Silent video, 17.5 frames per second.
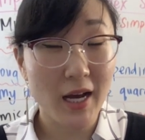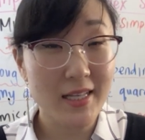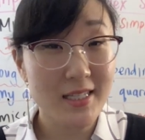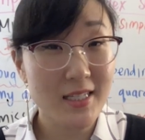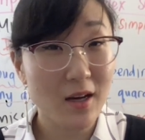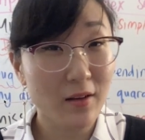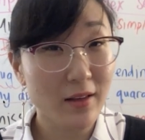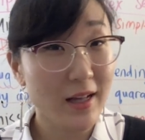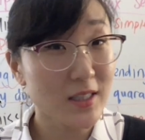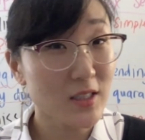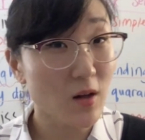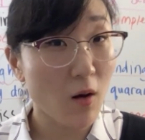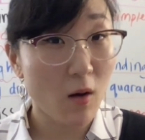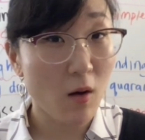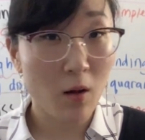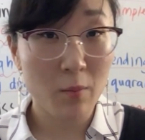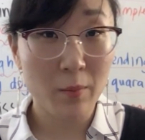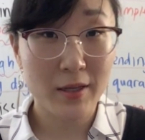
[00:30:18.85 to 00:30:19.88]
I tell that to
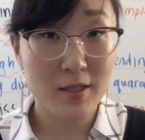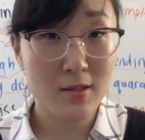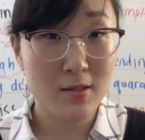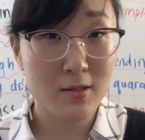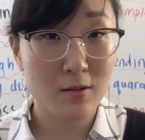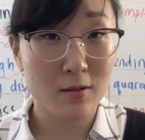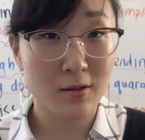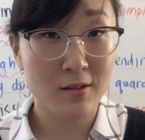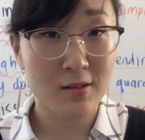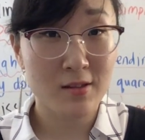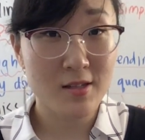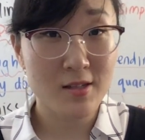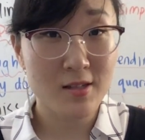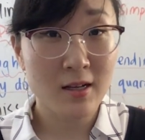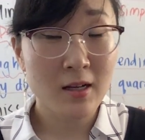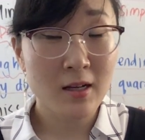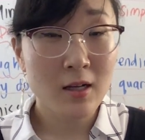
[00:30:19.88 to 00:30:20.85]
all my students.